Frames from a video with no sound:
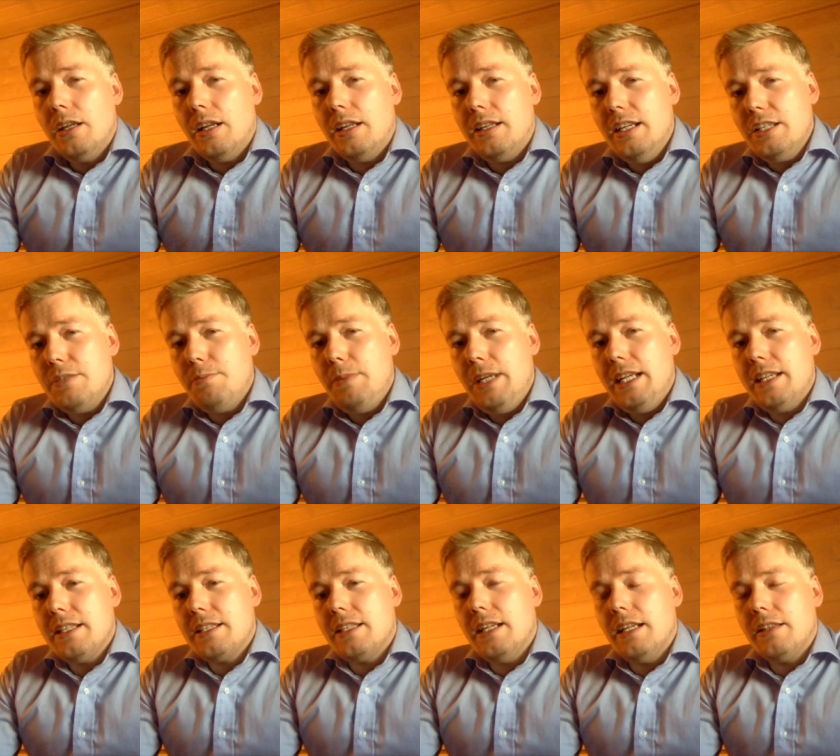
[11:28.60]
And this
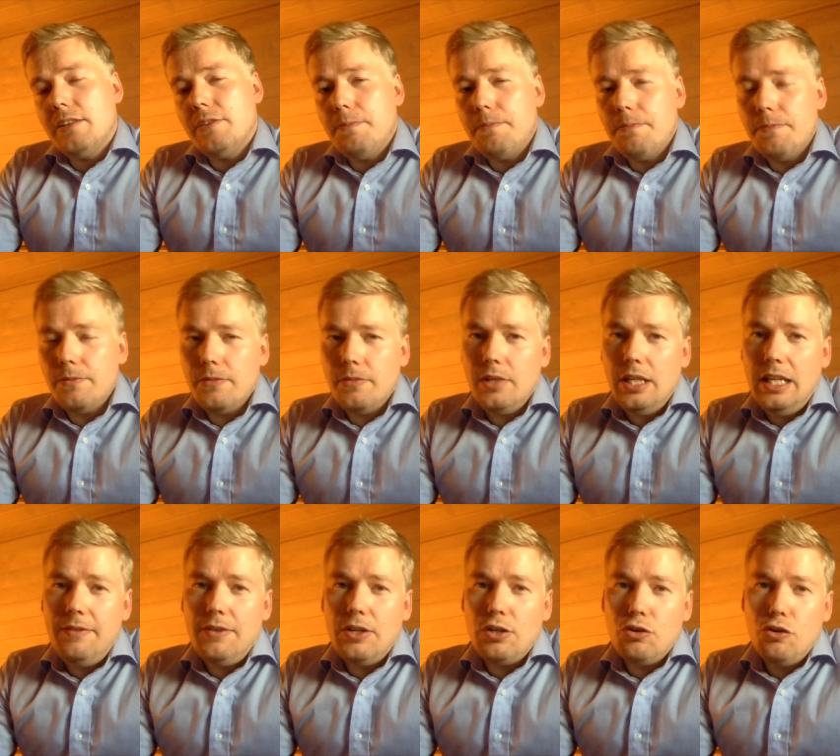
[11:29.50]
means that
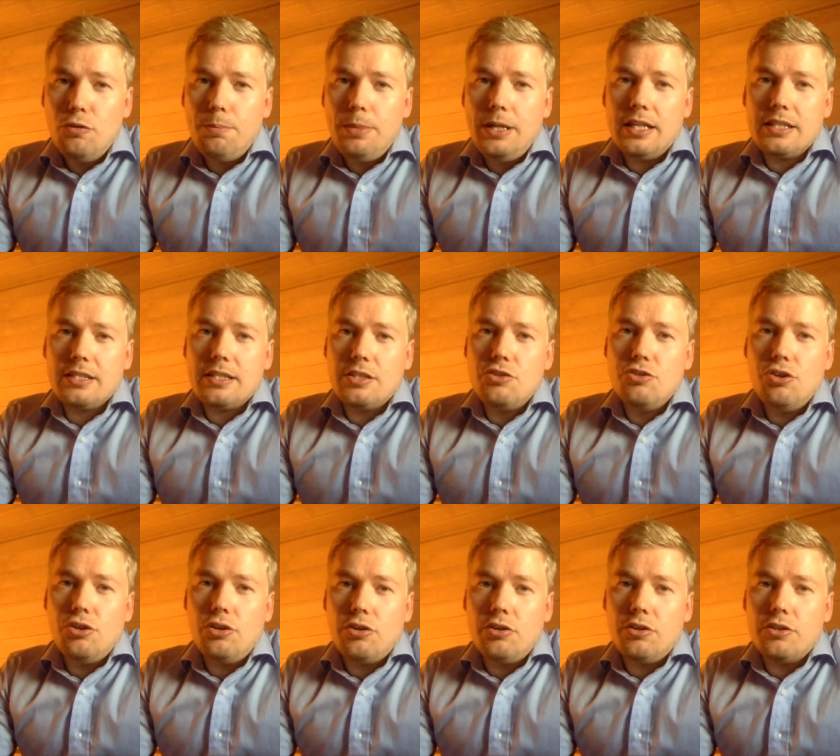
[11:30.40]
even open access
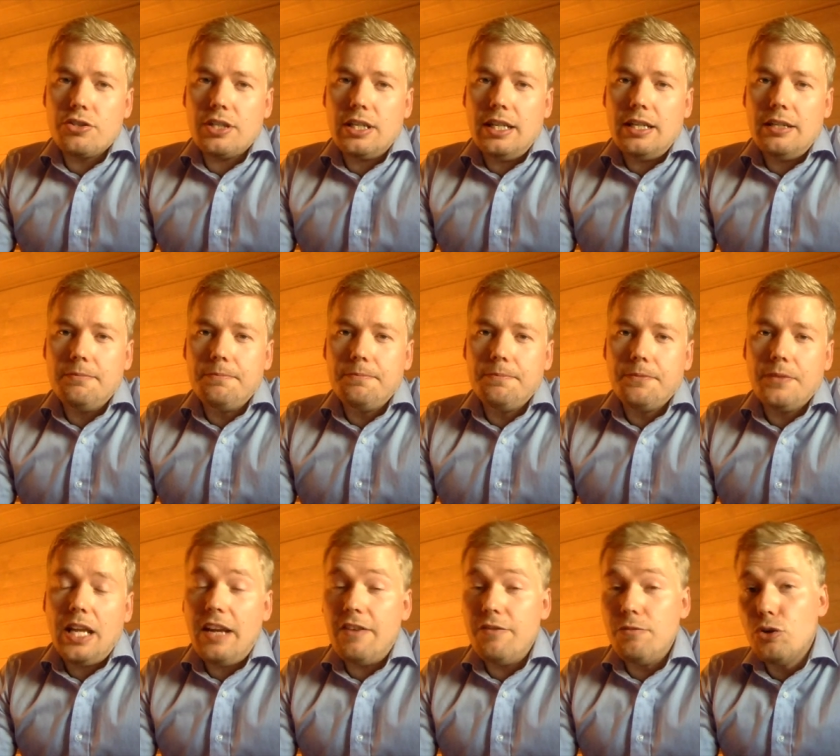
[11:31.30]
journals can
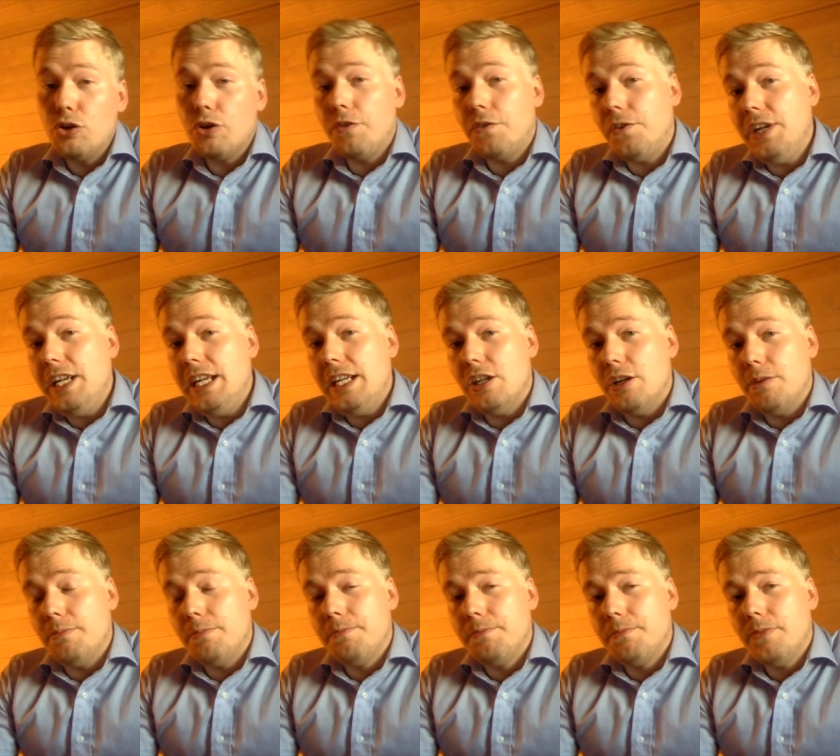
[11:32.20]
have more
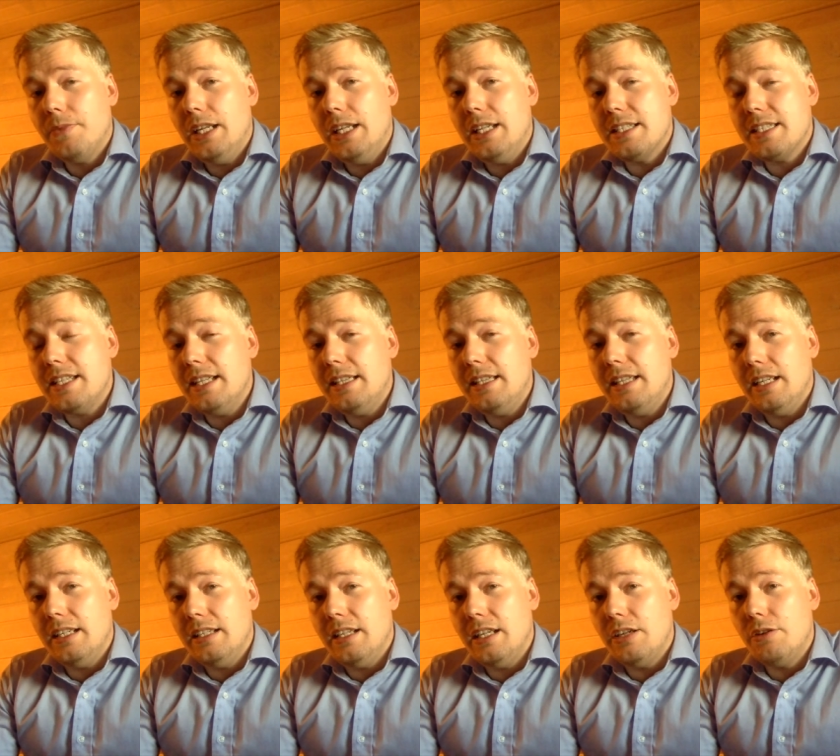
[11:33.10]
freedom in
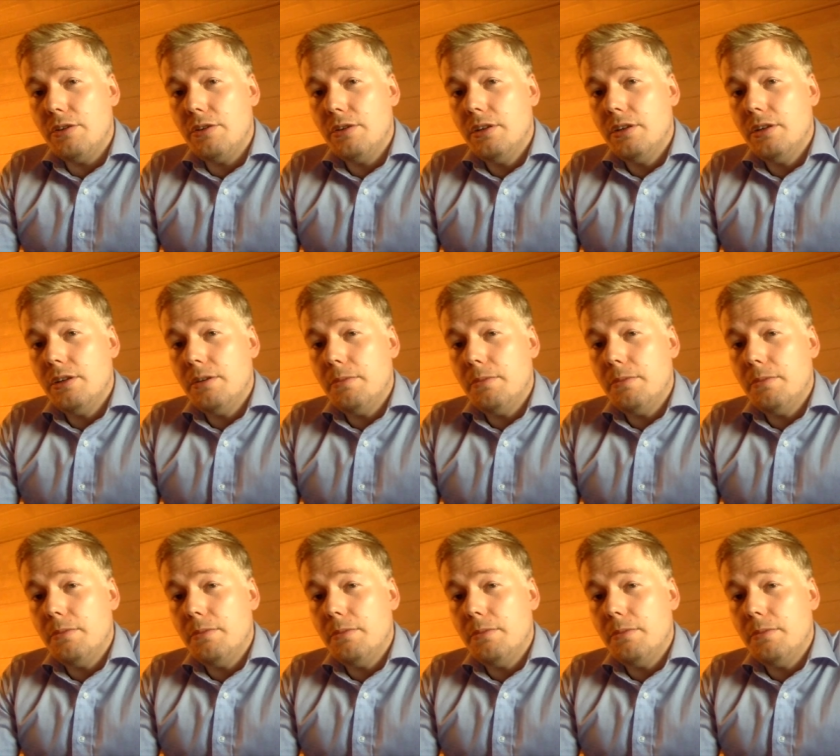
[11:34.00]
setting their